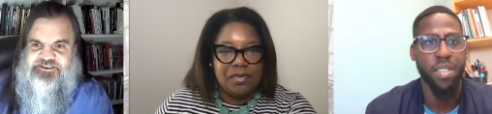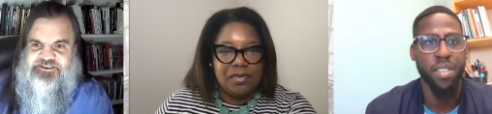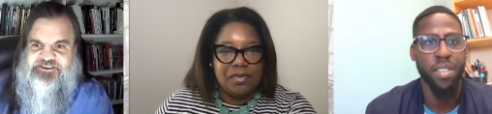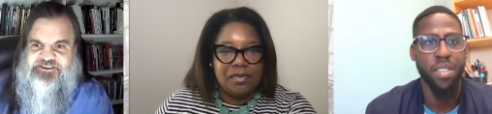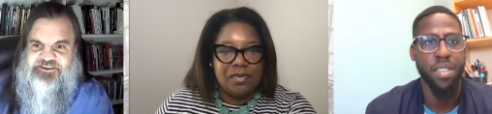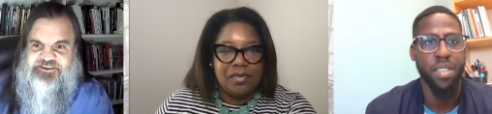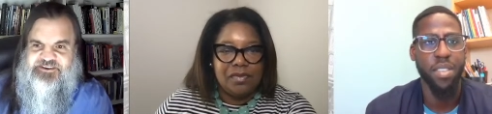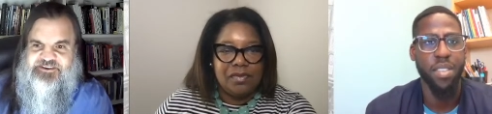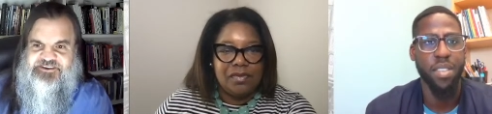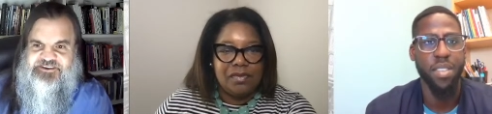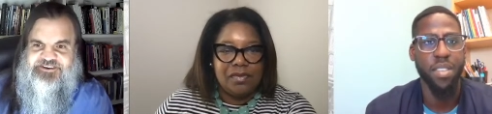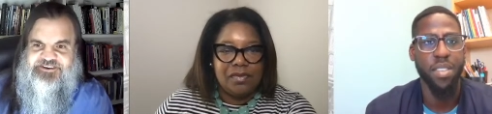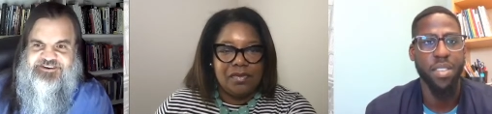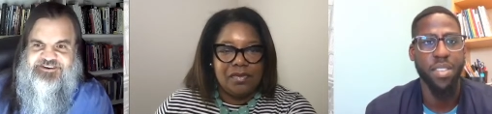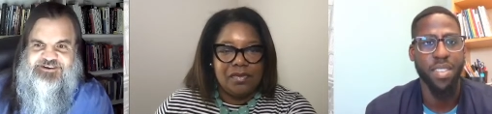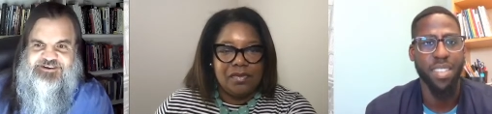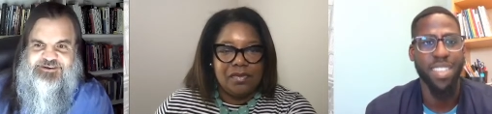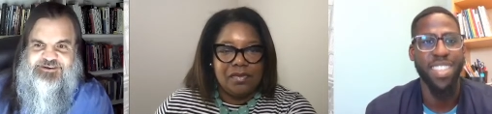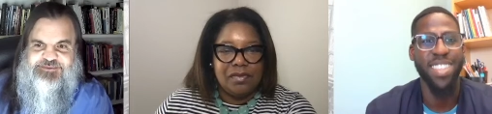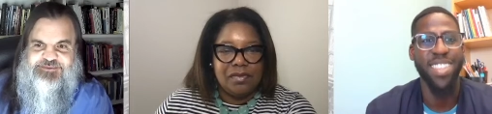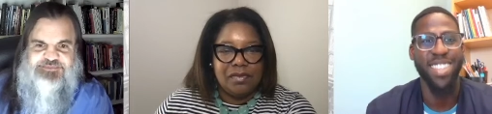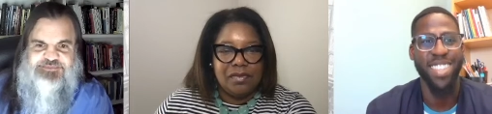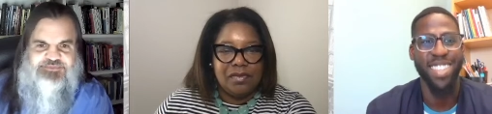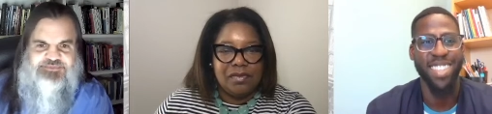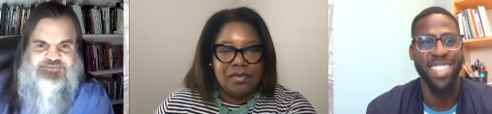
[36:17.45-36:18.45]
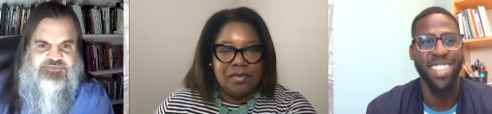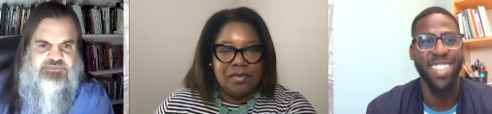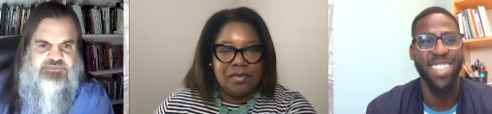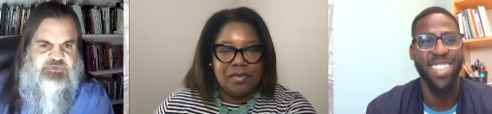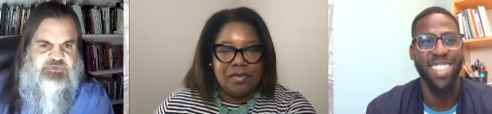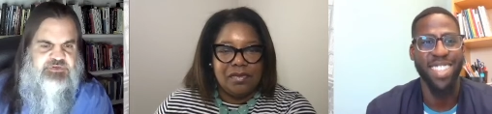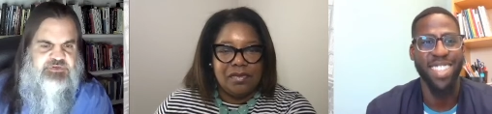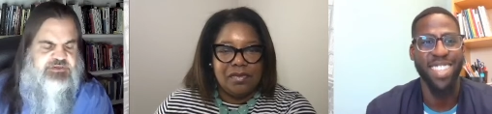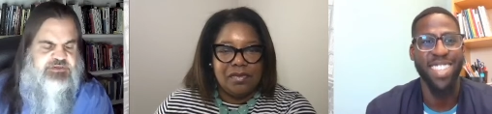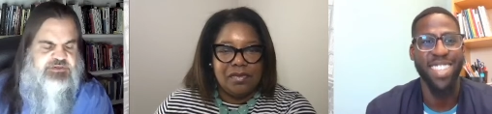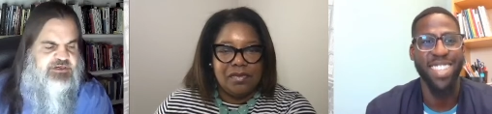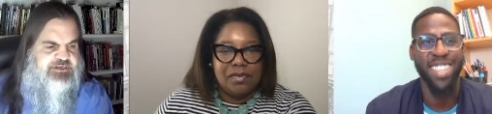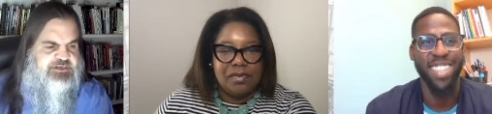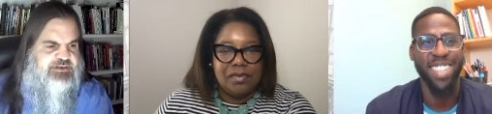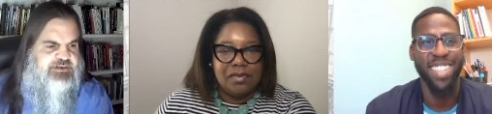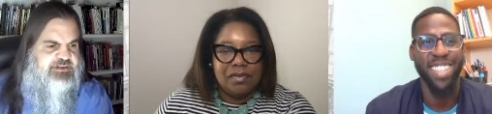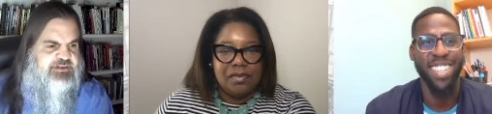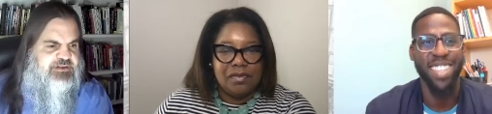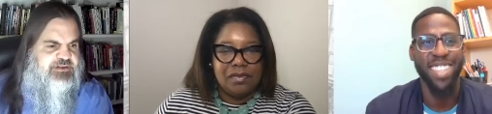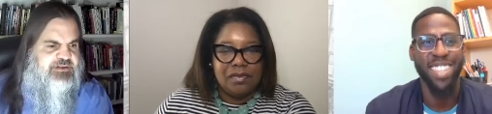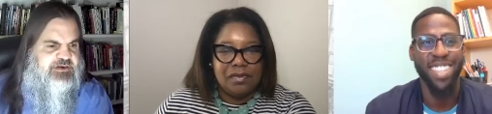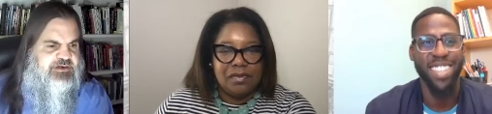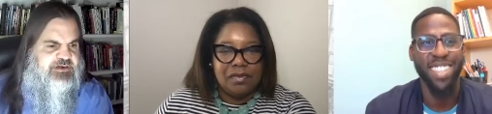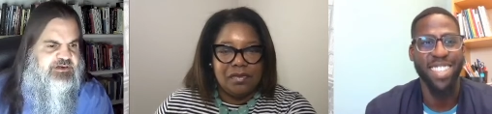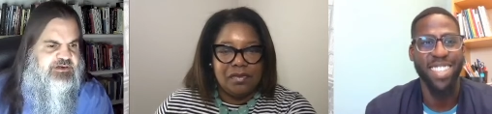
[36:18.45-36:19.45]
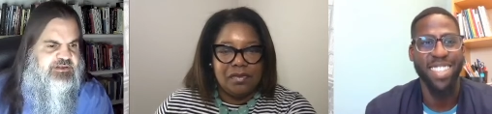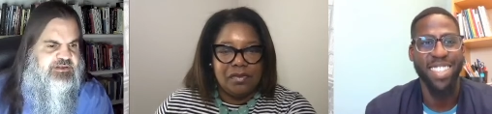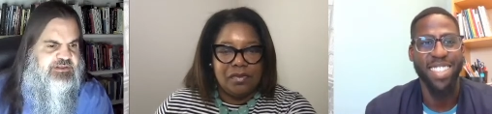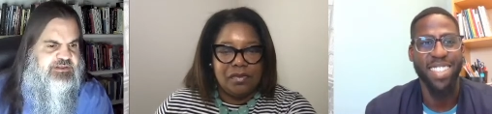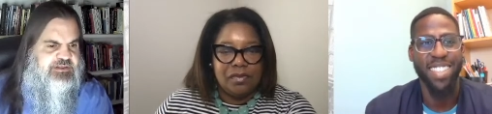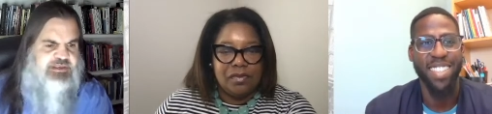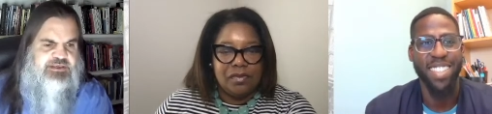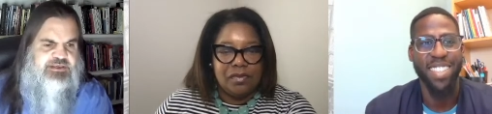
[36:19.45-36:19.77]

Speaker 1: Donna, thank you.